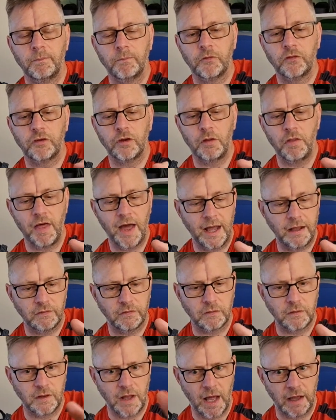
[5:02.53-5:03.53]
So
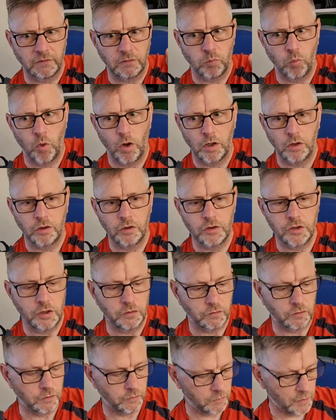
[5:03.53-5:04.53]
that's one good
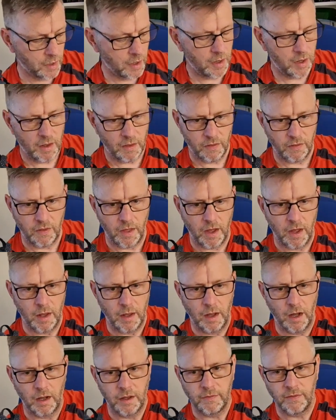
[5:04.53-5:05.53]
news, because
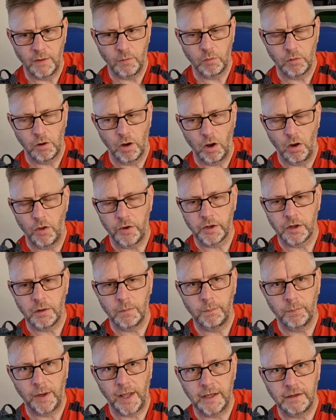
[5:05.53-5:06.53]
there were a lot of
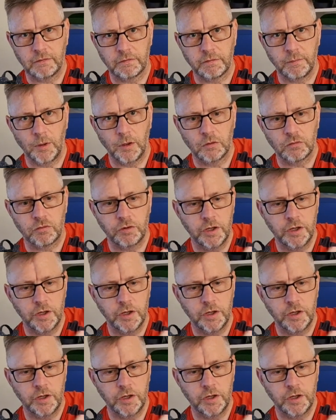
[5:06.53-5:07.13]
complaints from Ultra